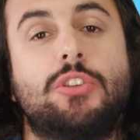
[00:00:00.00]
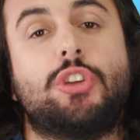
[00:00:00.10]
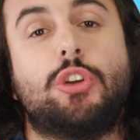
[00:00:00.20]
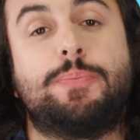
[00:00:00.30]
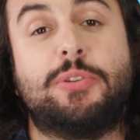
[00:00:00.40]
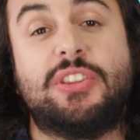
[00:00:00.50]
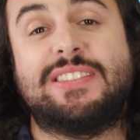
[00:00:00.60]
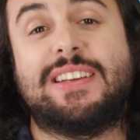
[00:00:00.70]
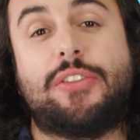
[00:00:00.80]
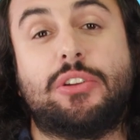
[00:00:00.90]
So to put
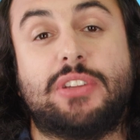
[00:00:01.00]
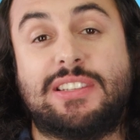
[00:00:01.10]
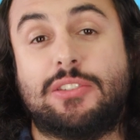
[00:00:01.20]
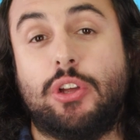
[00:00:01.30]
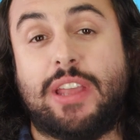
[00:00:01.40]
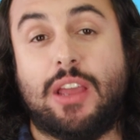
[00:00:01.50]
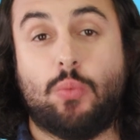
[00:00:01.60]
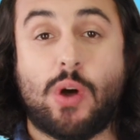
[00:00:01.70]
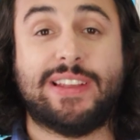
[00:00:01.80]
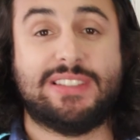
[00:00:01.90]
this together, let's look at
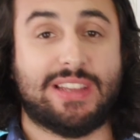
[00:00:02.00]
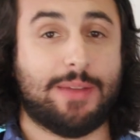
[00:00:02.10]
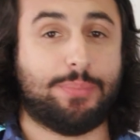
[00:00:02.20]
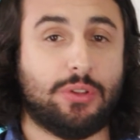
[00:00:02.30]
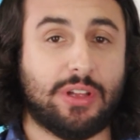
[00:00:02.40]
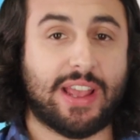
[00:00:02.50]
one example,